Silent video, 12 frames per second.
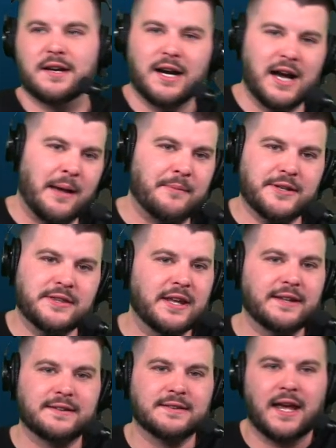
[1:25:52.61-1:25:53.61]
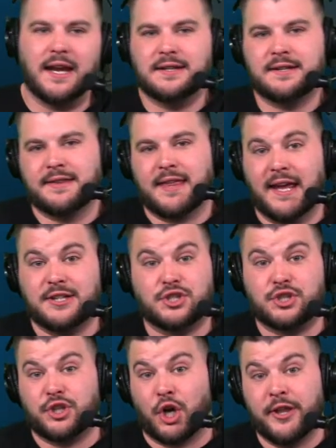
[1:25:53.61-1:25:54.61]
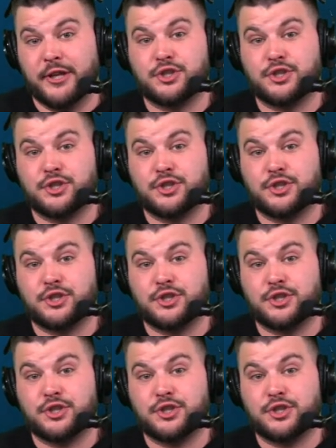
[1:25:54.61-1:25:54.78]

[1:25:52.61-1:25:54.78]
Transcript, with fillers: I mean, this they did they are they